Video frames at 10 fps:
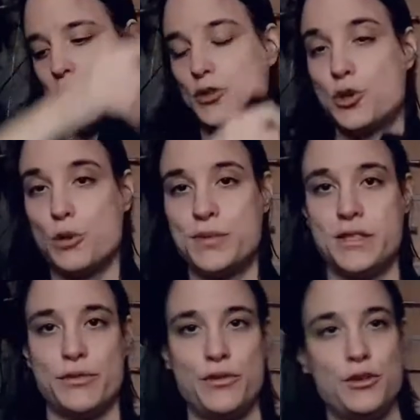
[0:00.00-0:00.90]
you know, tops
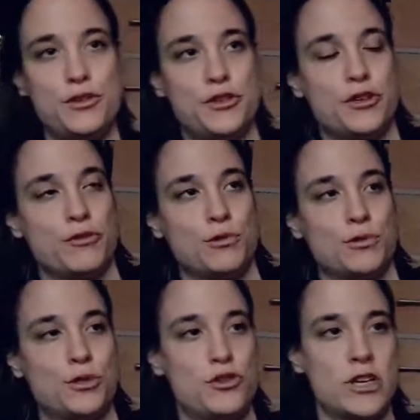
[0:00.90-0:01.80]
in the future, and
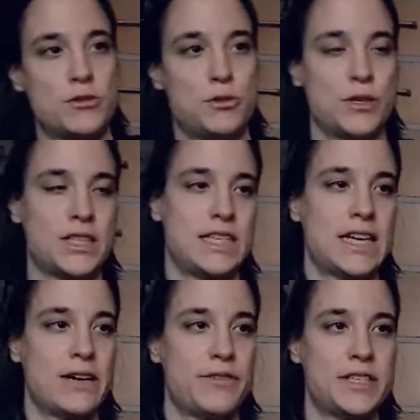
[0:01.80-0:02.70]
also trousers actually
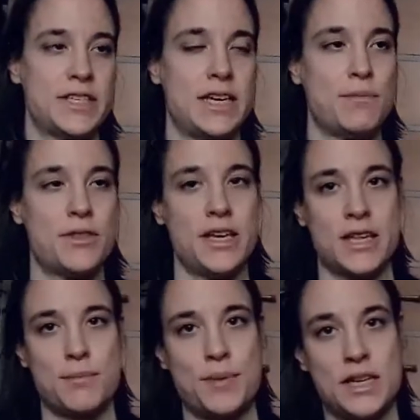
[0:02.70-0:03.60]
have the same thing
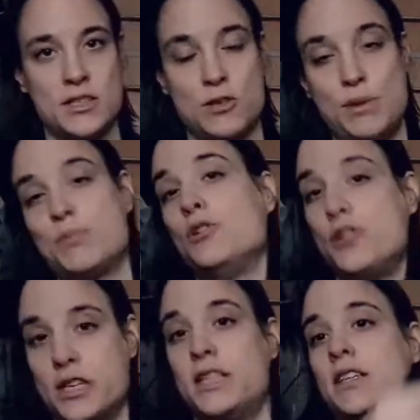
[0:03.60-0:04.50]
at the back so people can look at